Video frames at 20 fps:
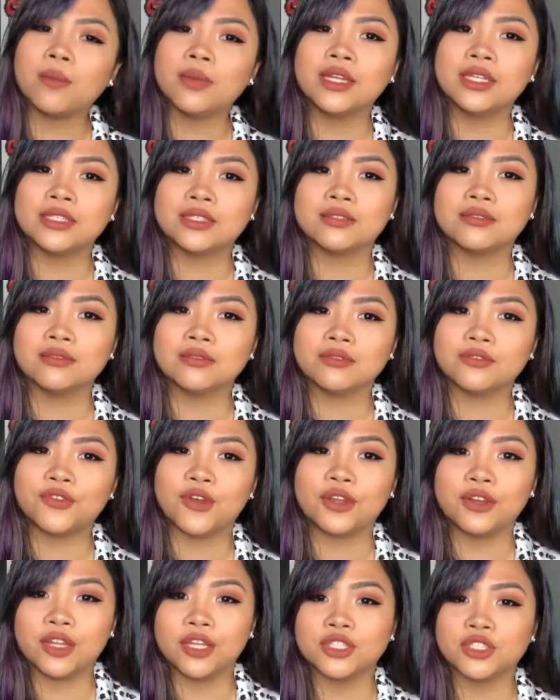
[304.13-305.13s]
many
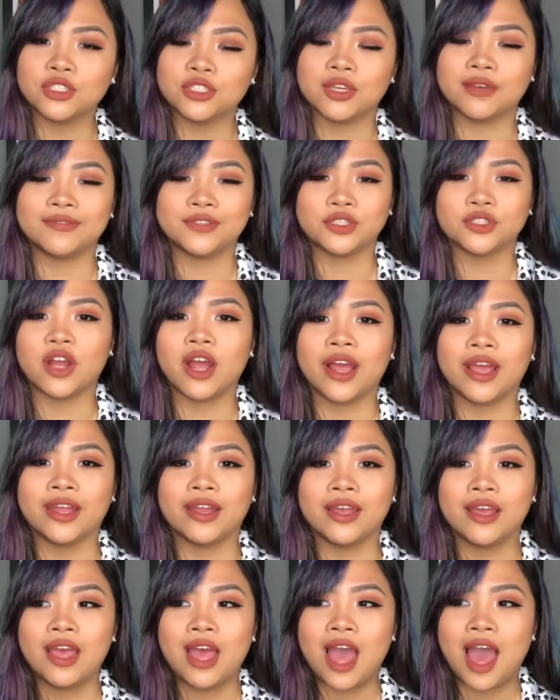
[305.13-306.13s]
foundations I've
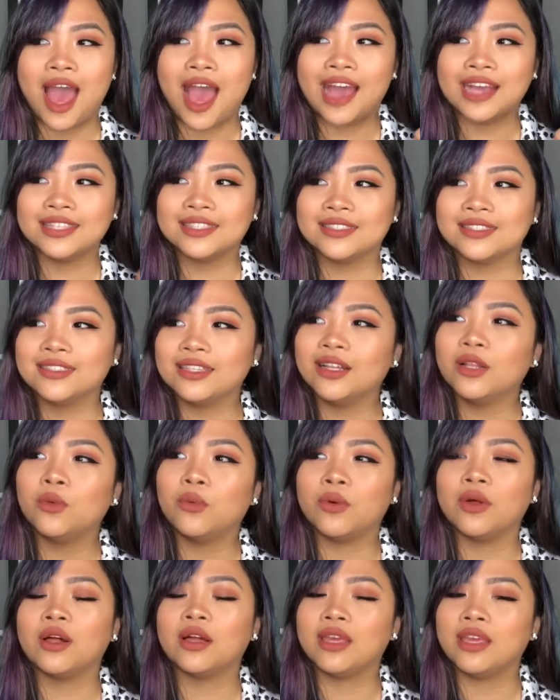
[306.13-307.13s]
tried, I still
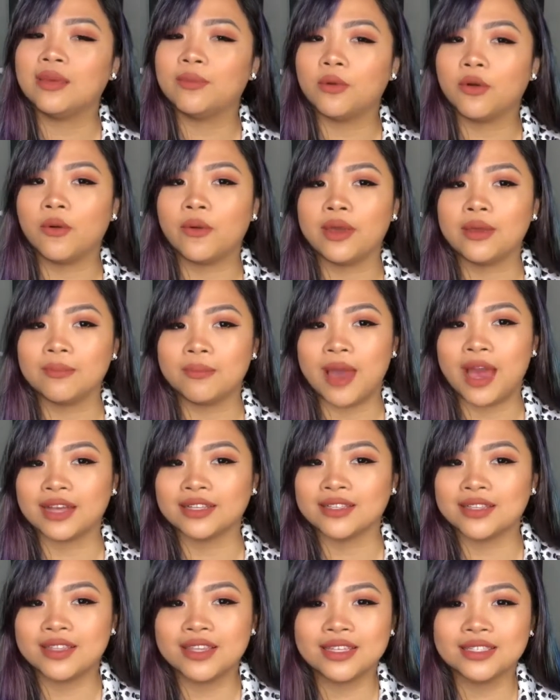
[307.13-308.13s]
will keep going back
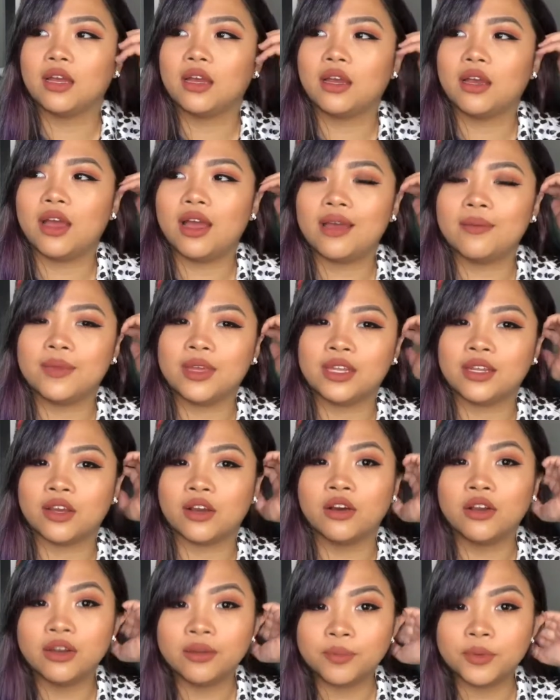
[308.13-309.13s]
to this. I mean,
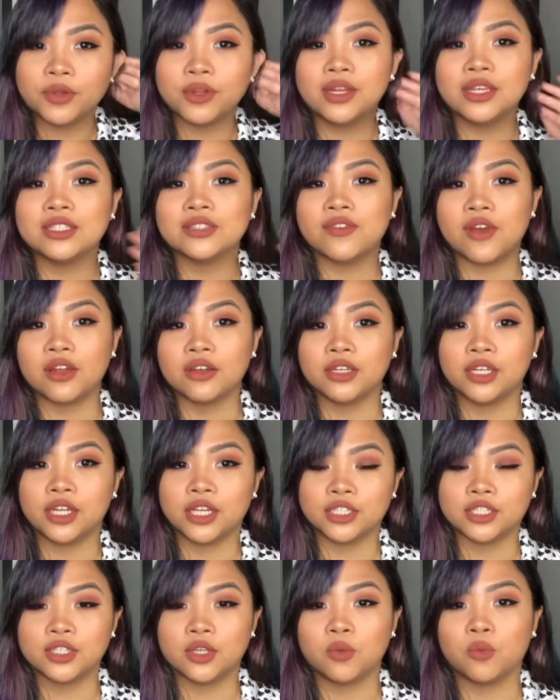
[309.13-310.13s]
Huda Beauty's
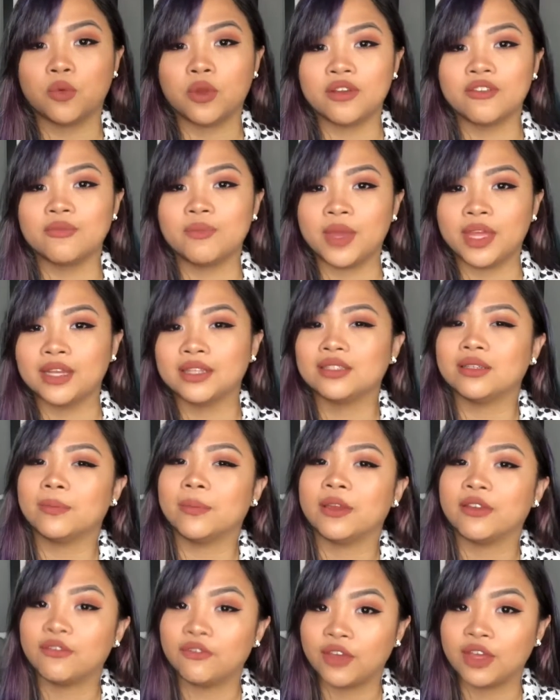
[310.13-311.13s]
foundation would have made it to
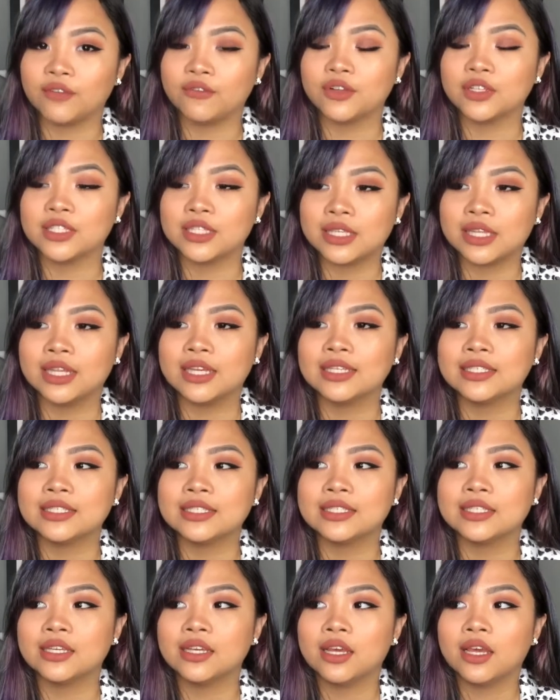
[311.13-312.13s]
my favorites
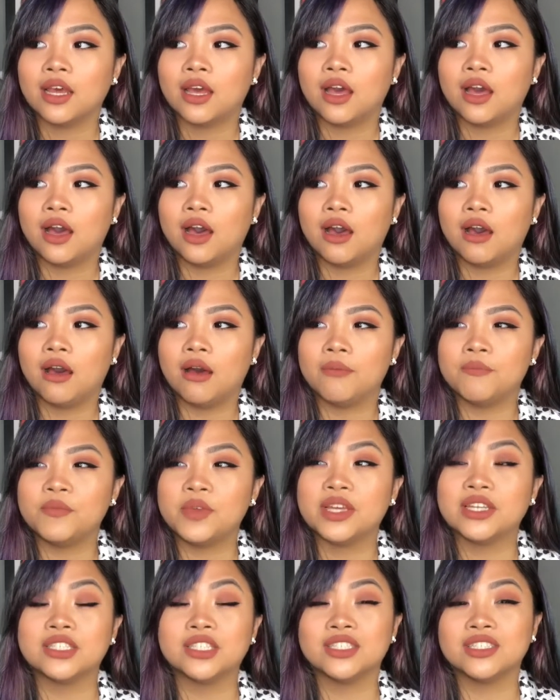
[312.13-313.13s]
list
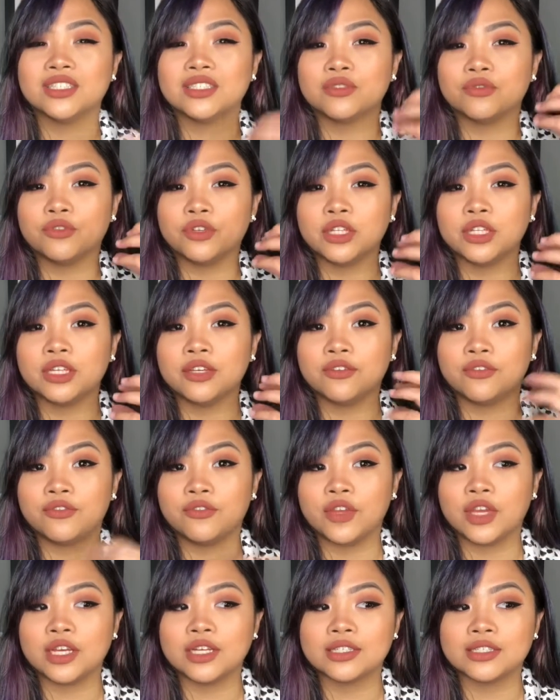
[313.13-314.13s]
because it just really
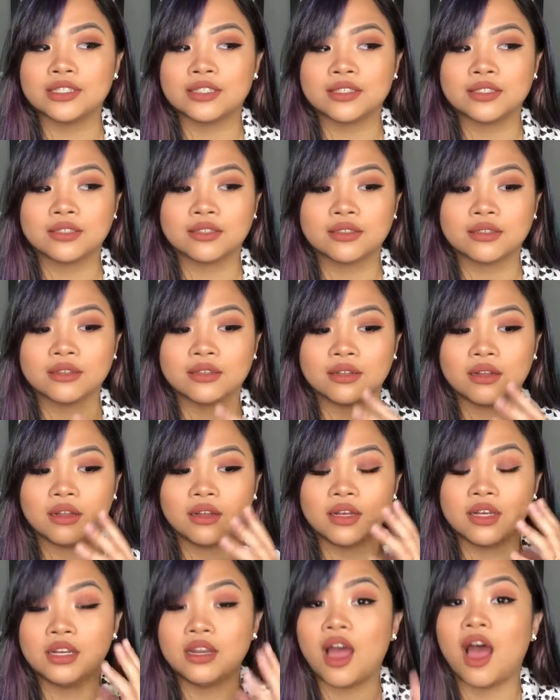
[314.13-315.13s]
feels
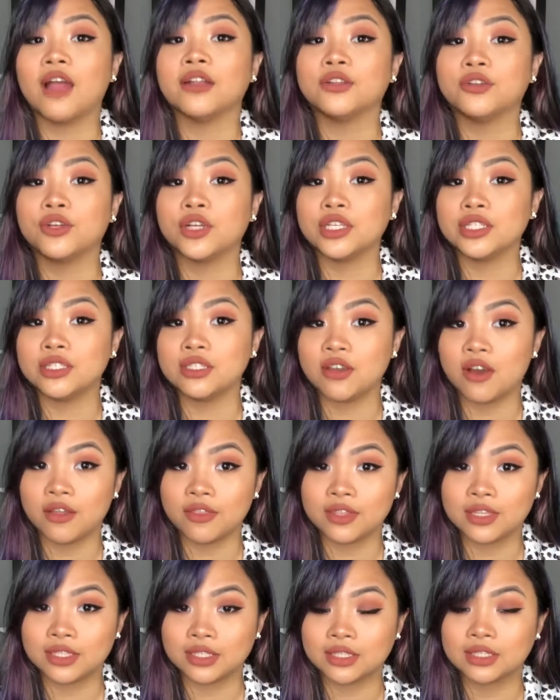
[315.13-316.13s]
not greasy
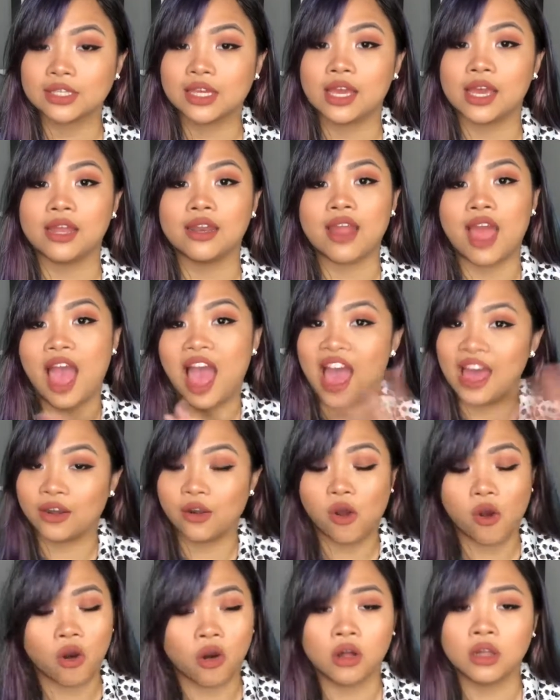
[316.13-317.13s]
on the skin at
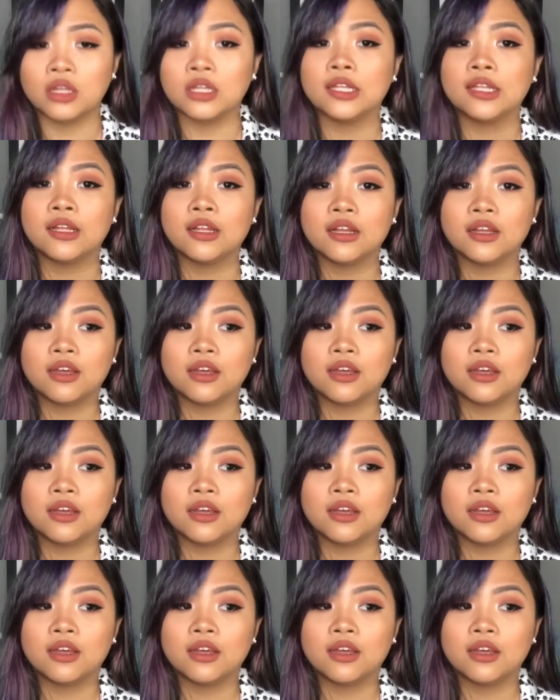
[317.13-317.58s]
all.